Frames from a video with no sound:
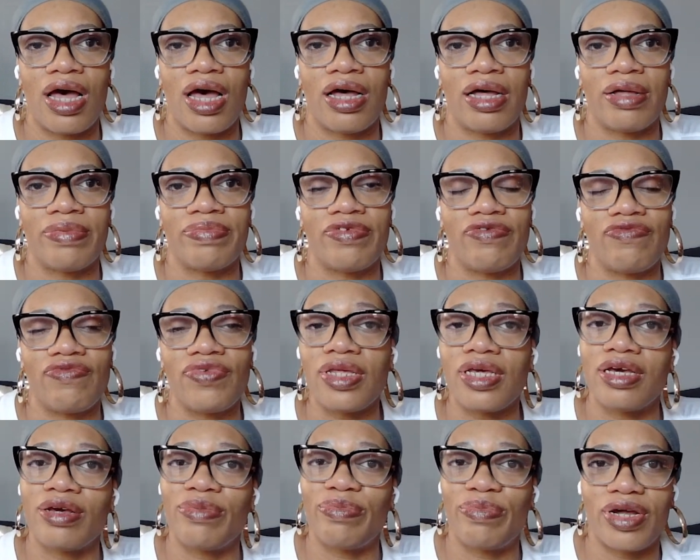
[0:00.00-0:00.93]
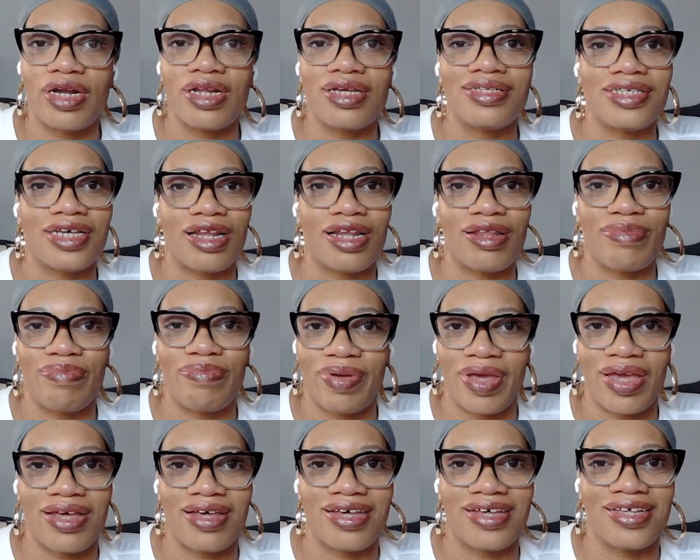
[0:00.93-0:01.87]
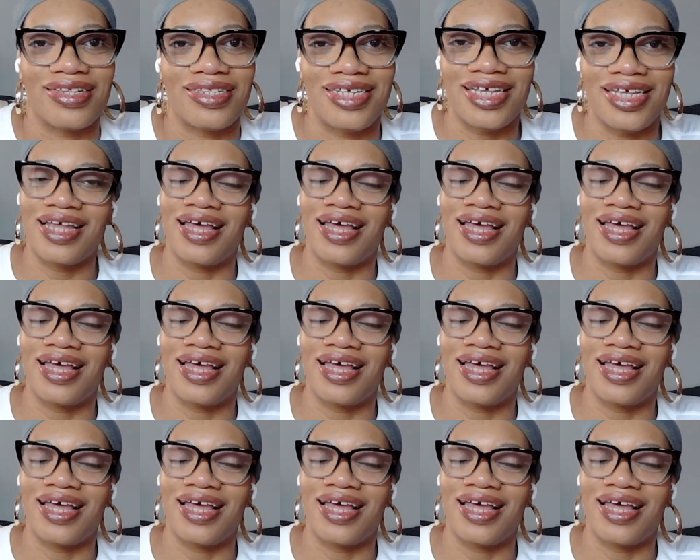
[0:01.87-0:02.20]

um, really good money selling baked goods.